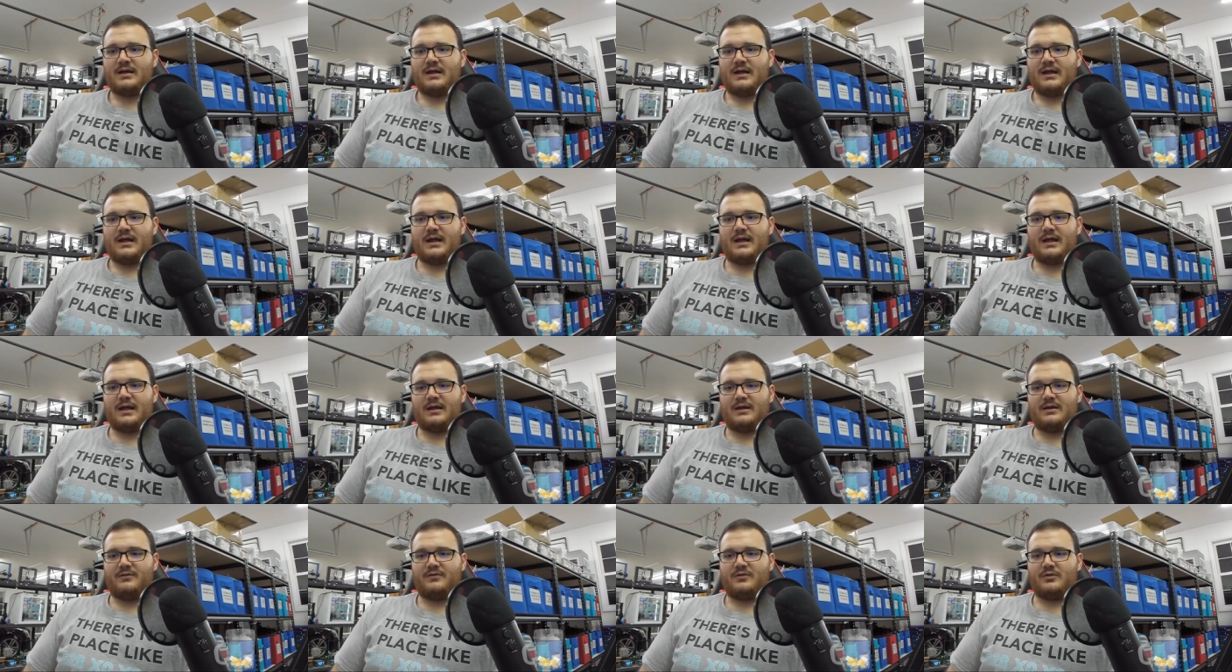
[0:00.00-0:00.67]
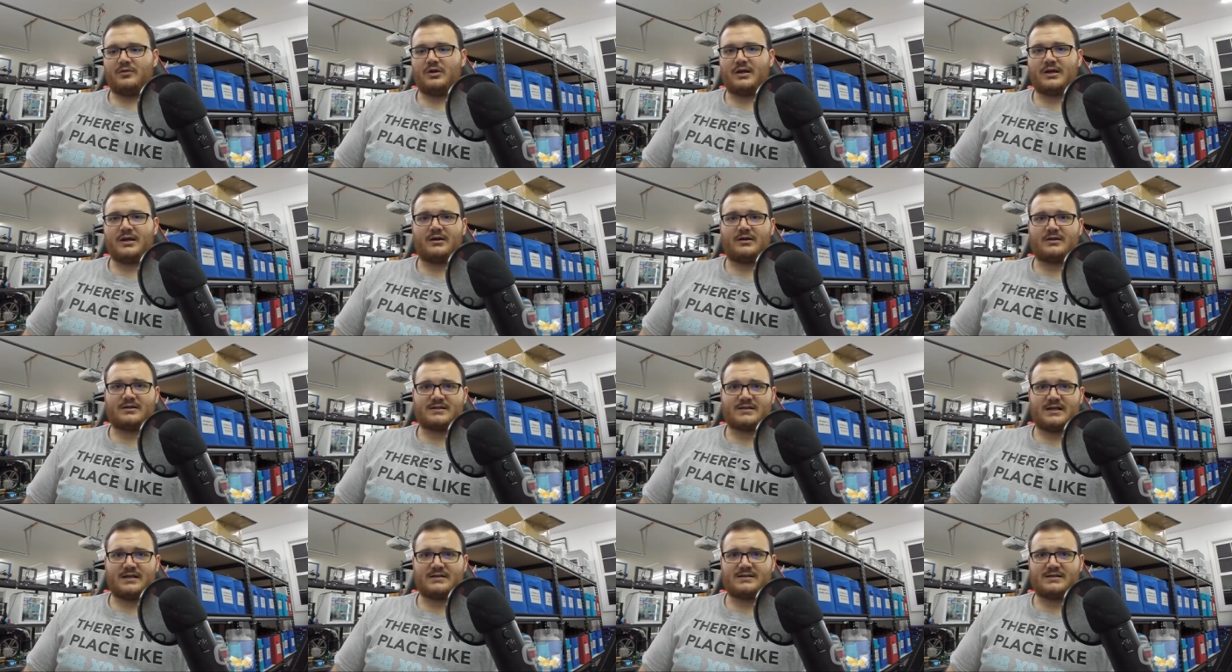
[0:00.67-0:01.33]
And if you look at our
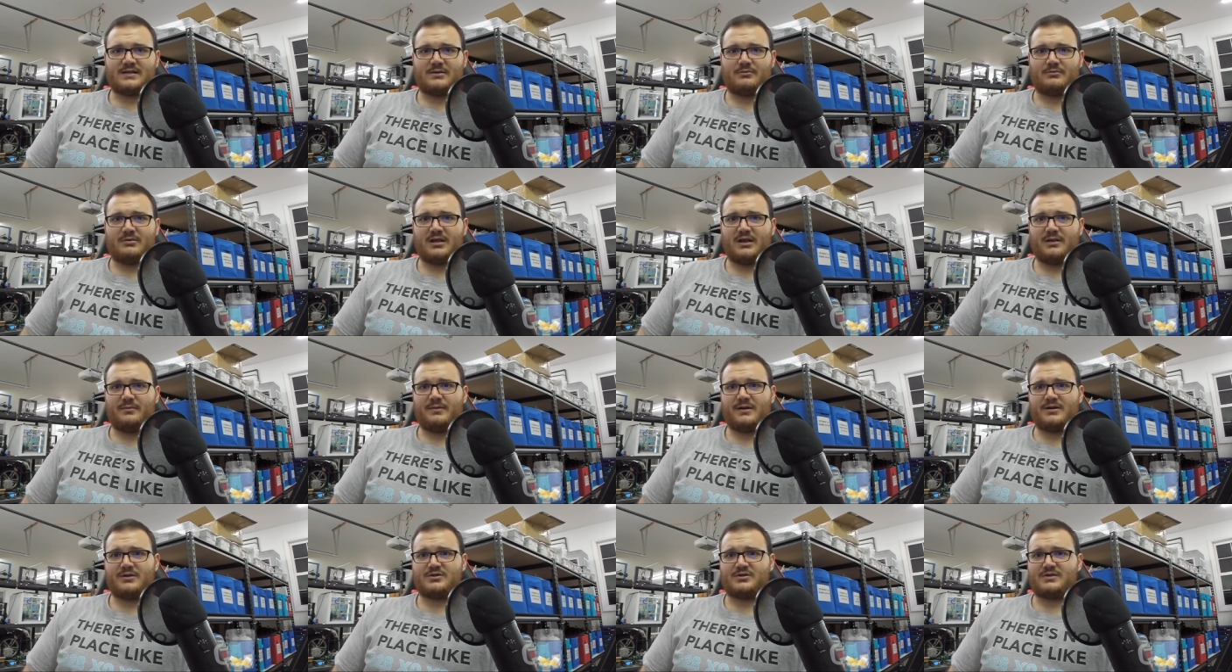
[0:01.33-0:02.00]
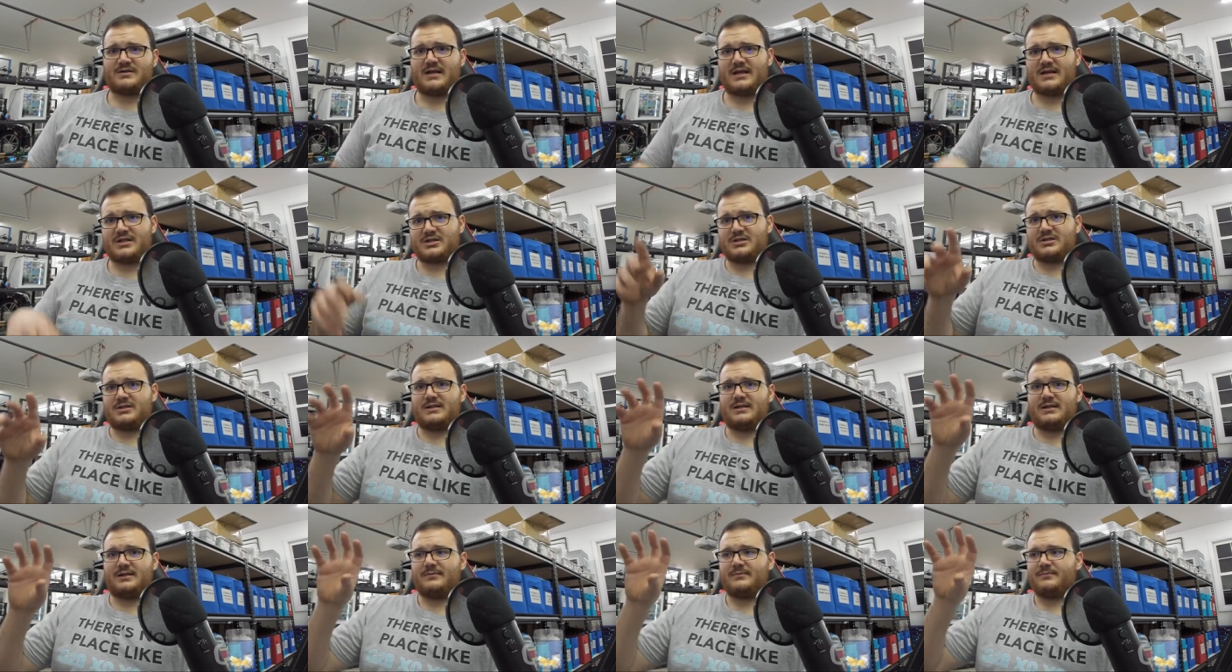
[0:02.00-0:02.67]
solid state relay page, there's
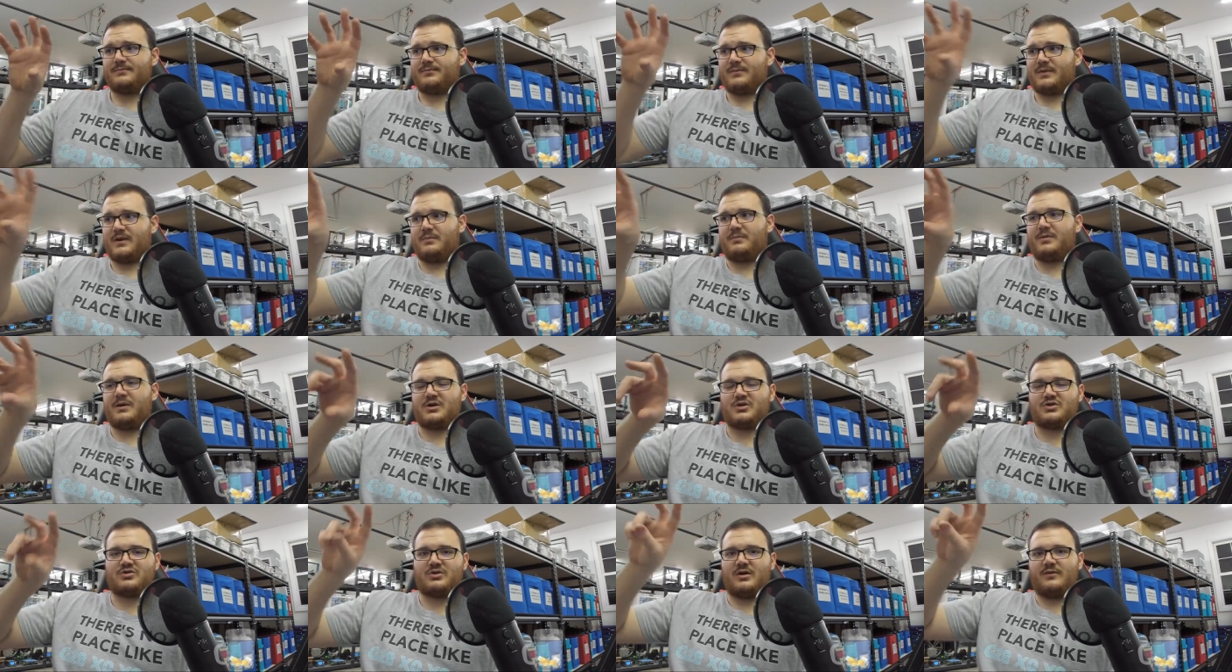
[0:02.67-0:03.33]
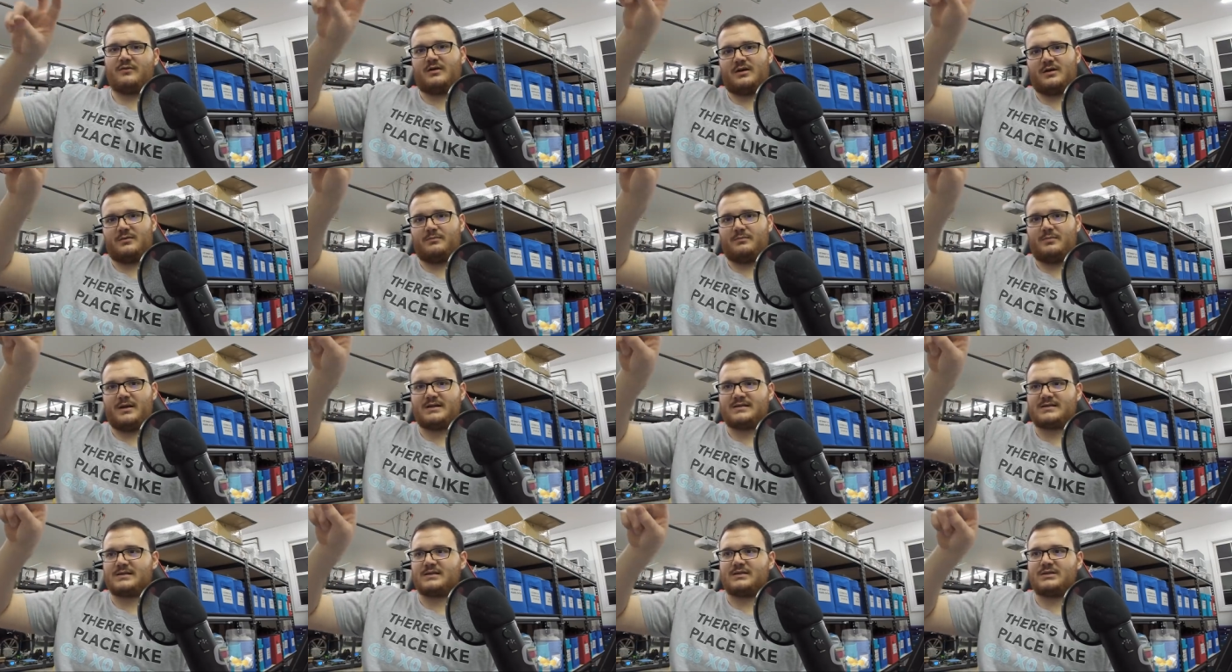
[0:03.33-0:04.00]
actually a picture of it, and
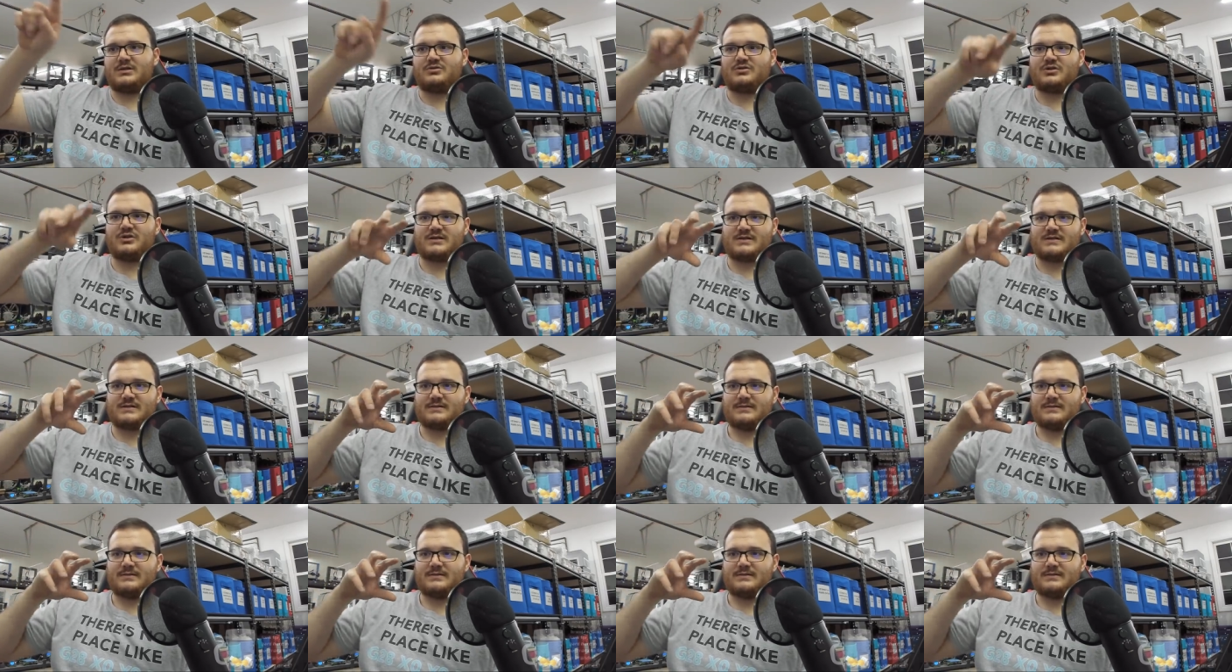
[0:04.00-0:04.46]
basically you just